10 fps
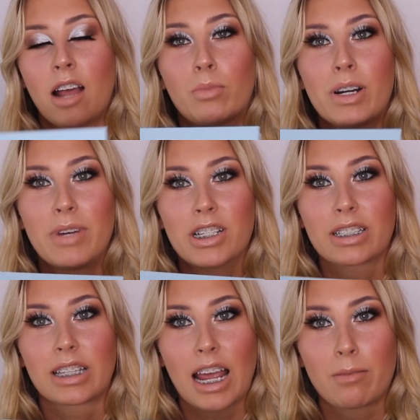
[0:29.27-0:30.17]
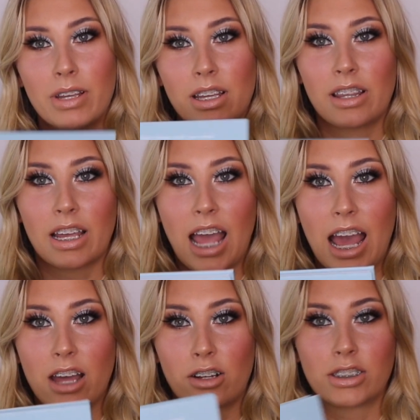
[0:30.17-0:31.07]
pretty much escaping the
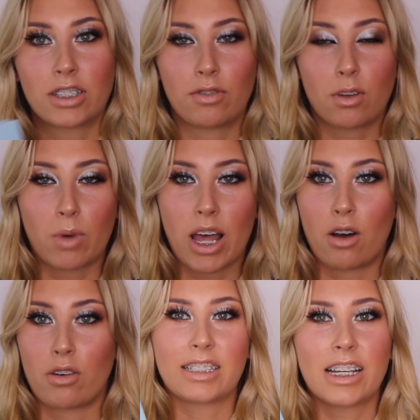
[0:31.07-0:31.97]
chaos of the world,